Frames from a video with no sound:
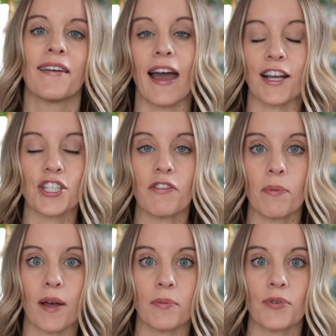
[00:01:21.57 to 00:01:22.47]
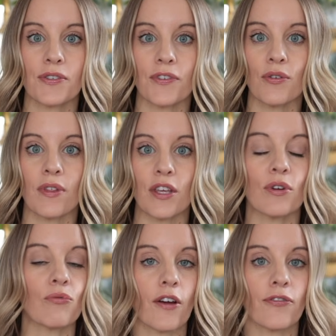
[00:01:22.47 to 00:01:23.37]
I actually have a blog post for you that you
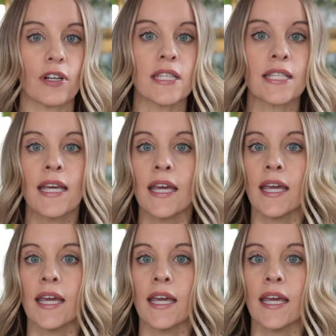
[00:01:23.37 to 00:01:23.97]
can reference